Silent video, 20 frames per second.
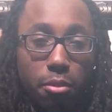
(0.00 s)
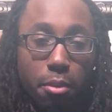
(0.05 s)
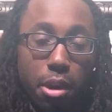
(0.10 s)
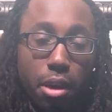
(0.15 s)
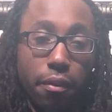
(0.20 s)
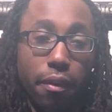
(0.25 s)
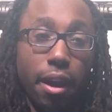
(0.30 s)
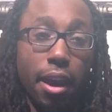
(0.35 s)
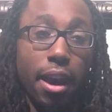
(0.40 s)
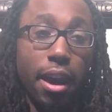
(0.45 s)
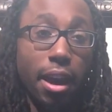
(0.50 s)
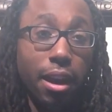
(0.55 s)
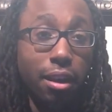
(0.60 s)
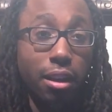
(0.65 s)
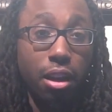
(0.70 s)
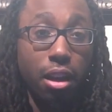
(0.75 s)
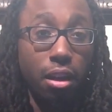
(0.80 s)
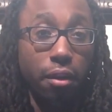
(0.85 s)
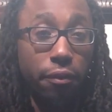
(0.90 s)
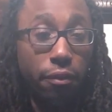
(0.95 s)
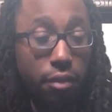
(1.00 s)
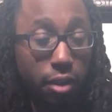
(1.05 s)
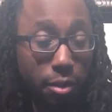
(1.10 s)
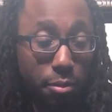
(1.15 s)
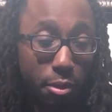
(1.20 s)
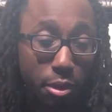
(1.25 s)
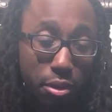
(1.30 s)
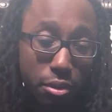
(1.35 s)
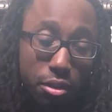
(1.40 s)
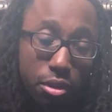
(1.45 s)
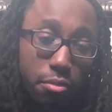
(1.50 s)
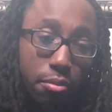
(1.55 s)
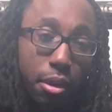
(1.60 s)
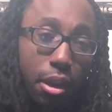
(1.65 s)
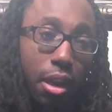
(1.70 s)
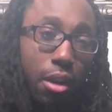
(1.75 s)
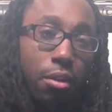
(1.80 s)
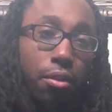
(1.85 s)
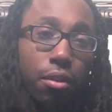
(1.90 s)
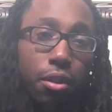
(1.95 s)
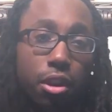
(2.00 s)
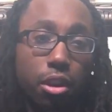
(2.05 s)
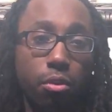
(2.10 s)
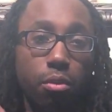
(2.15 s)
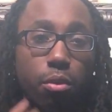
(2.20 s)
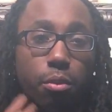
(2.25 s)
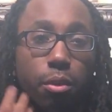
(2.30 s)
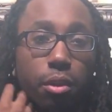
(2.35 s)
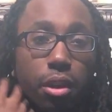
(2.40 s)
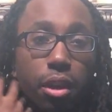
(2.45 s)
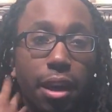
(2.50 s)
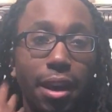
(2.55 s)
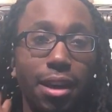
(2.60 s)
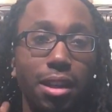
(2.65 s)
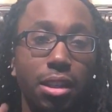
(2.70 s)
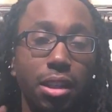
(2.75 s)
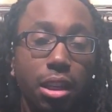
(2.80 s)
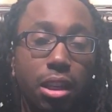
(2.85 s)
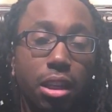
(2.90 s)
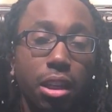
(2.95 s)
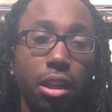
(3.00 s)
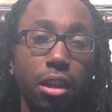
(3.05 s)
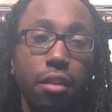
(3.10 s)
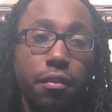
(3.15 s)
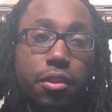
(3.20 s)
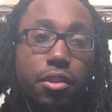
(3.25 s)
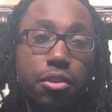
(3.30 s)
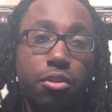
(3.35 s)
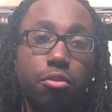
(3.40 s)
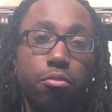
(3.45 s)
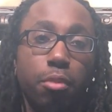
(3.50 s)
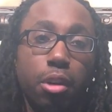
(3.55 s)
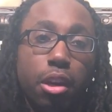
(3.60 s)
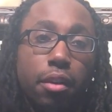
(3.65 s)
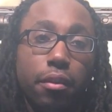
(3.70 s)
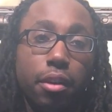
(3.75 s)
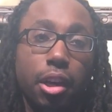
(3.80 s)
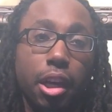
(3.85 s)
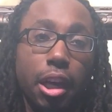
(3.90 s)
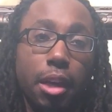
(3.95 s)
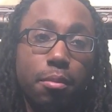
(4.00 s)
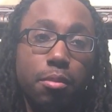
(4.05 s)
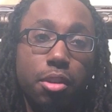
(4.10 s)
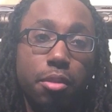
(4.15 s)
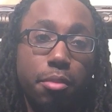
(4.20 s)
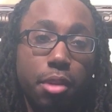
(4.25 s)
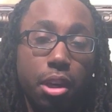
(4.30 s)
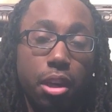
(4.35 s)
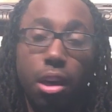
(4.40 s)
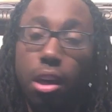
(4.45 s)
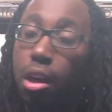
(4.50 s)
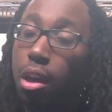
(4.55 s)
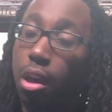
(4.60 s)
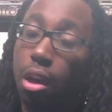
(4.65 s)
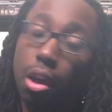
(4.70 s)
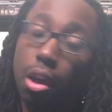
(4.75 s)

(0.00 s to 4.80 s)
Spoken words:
You may have had love for that person, but I don't think you were really as in love as you may have claimed to be.